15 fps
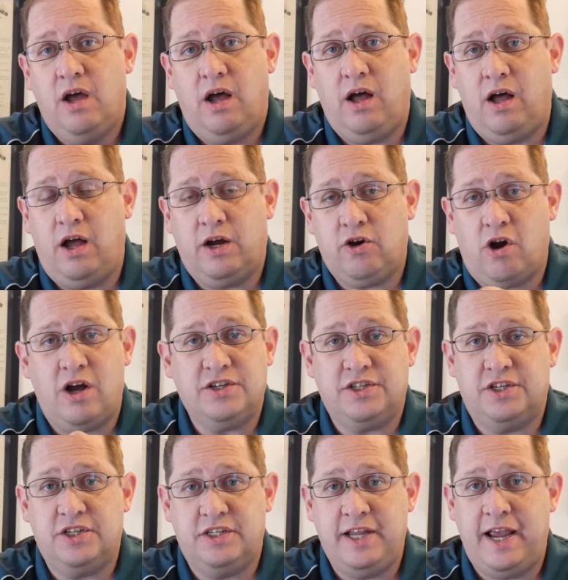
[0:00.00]
uh, across
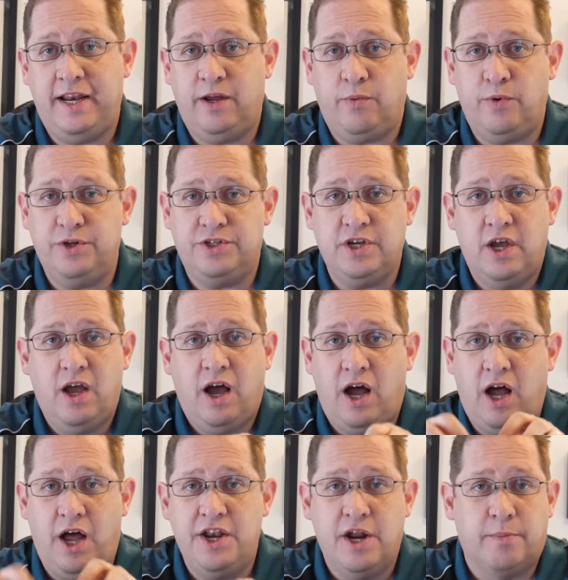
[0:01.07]
the state. It was
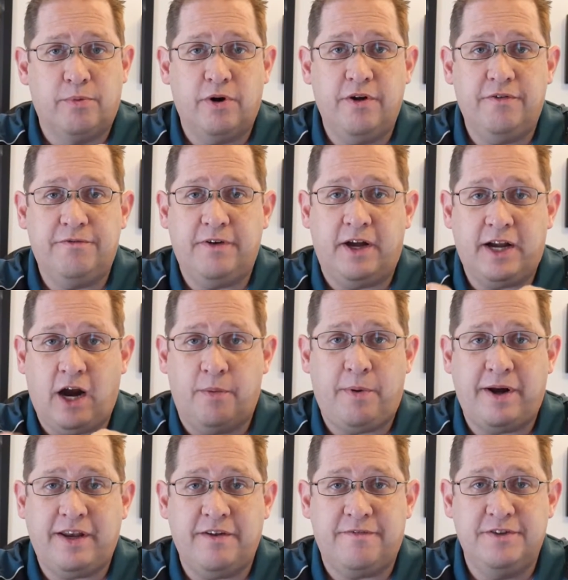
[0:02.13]
uh, a number of uh,
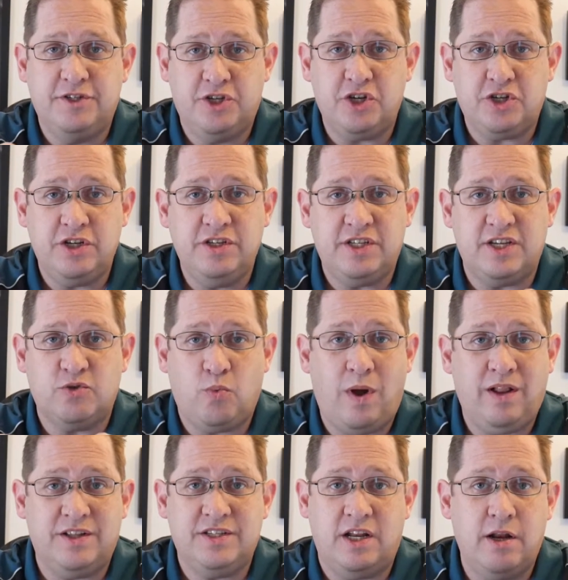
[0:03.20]
chiropractic physicians as
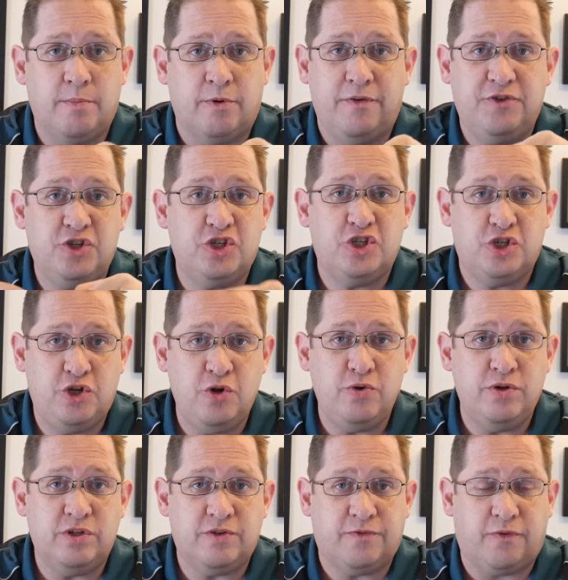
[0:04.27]
well as a number of
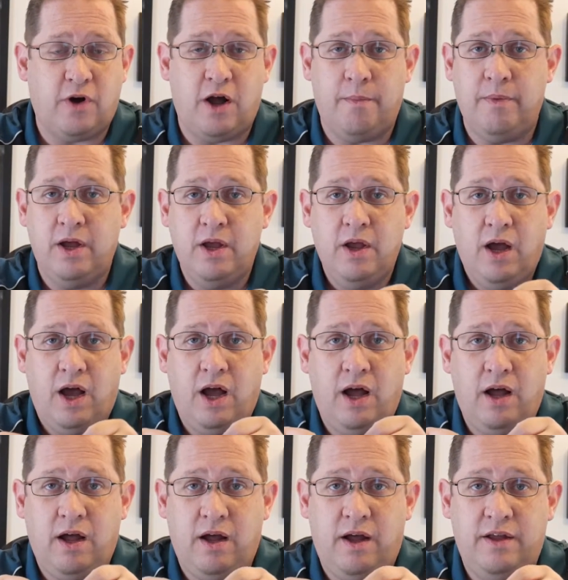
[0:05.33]
students from
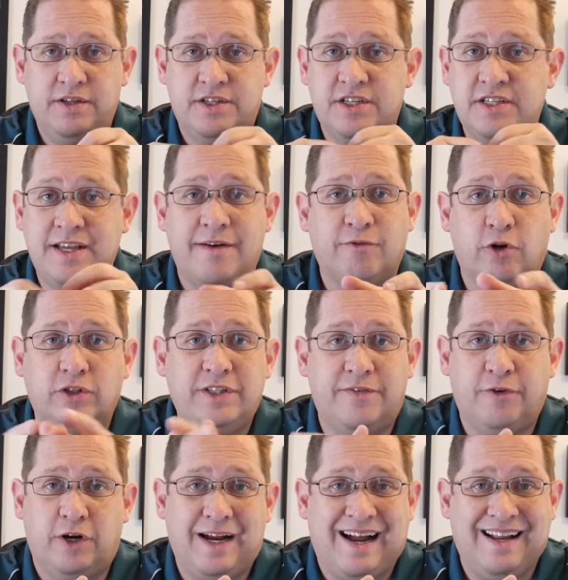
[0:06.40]
uh, uh, several
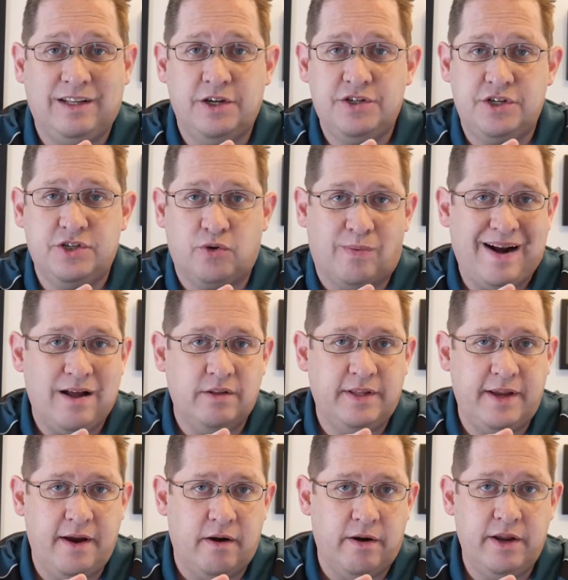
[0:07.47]
different colleges around
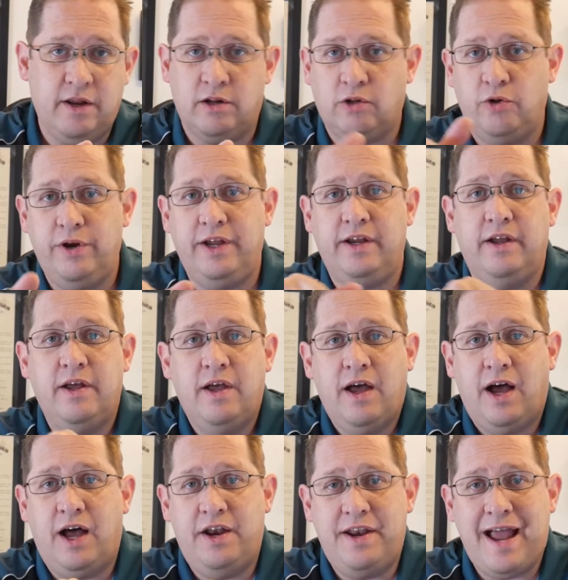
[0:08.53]
the area, including
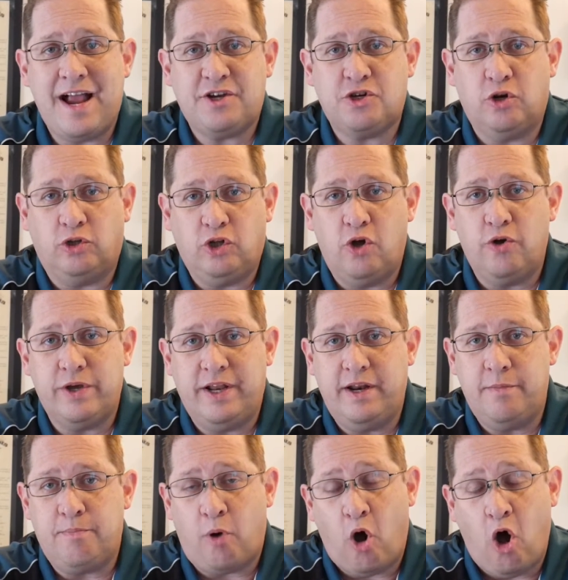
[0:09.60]
National Logan
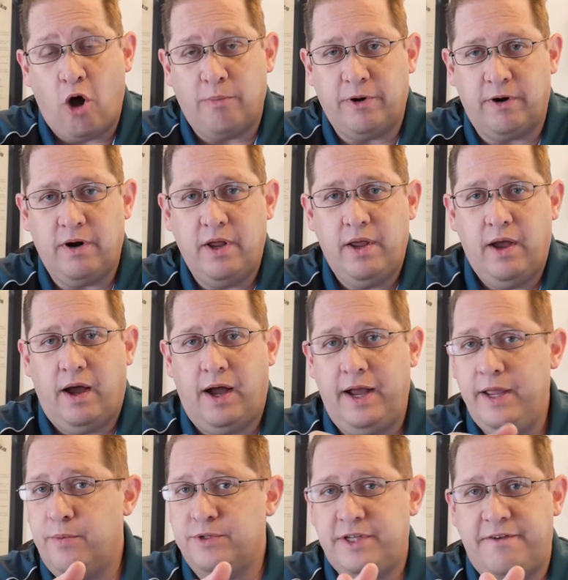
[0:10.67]
and Palmer.
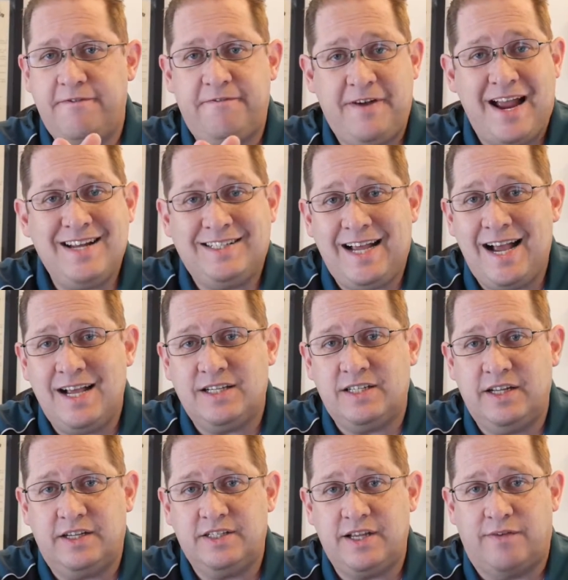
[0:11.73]
it was a
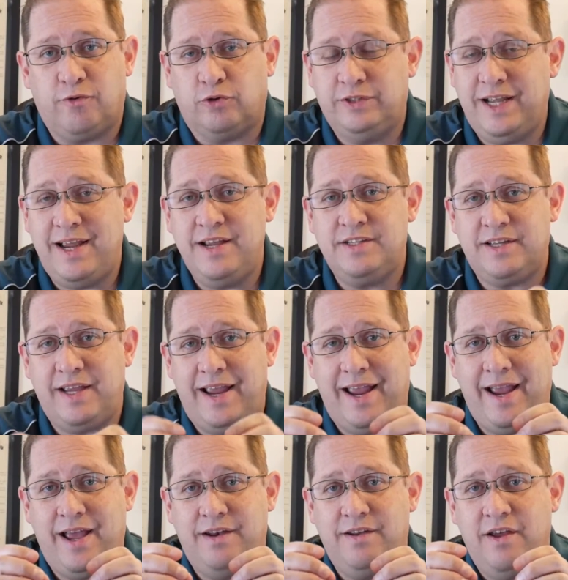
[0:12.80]
fantastic several days,
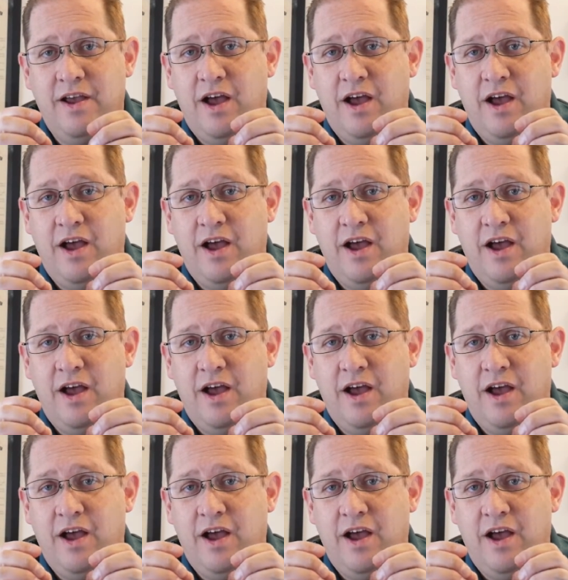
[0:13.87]
and